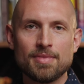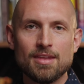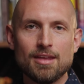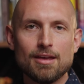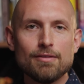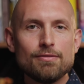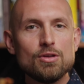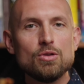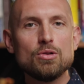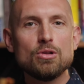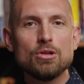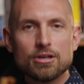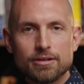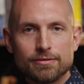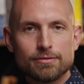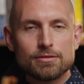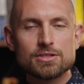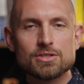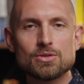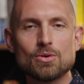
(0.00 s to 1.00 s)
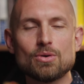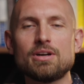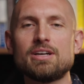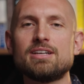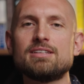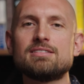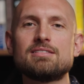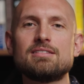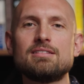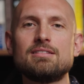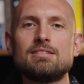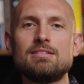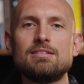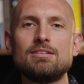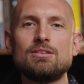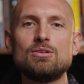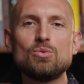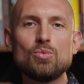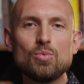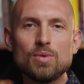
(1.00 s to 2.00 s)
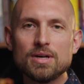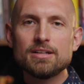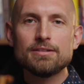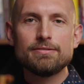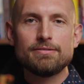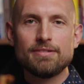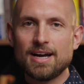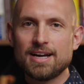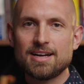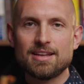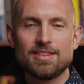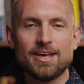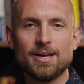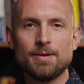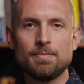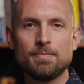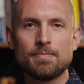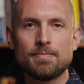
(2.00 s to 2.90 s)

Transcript: If you look for stories, you will find them.